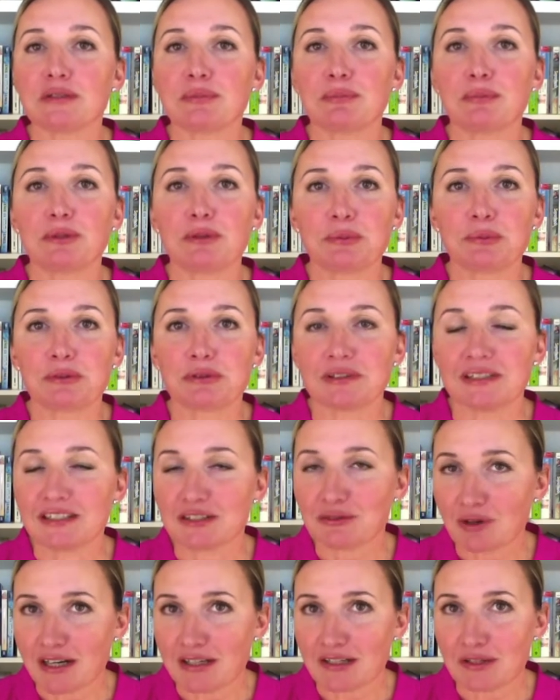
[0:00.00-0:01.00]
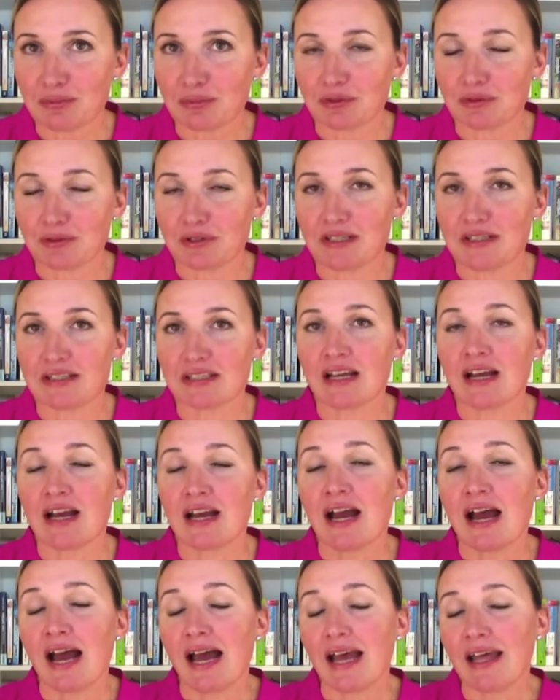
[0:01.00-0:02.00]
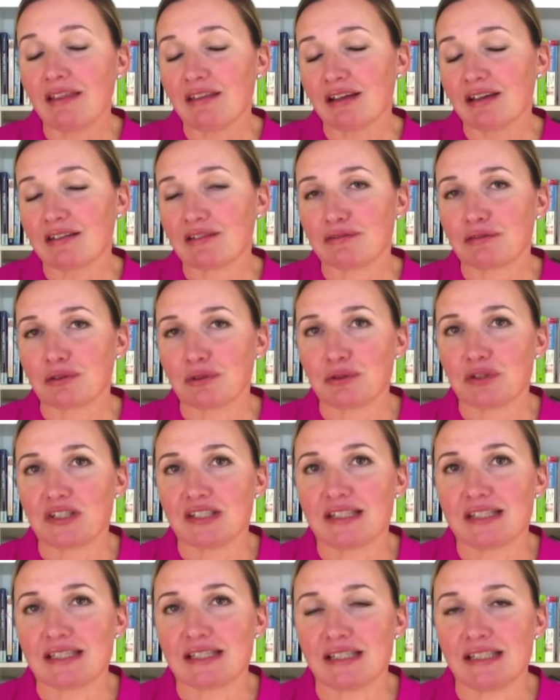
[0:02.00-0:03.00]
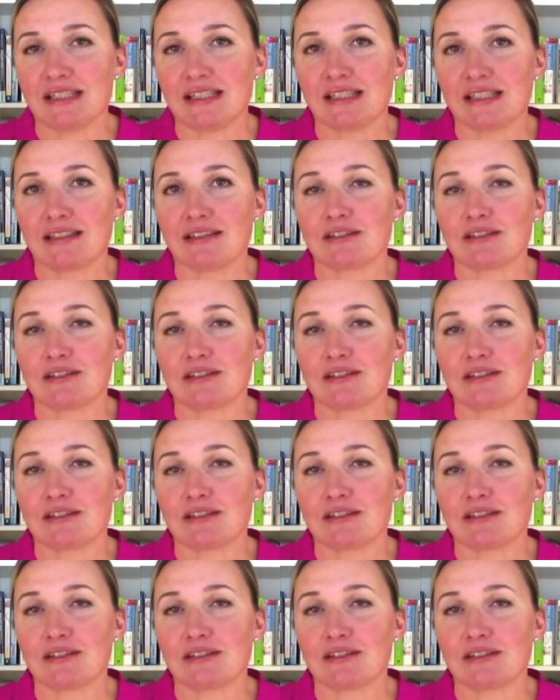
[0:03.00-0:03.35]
blueberries, raspberries, and other fruits in season.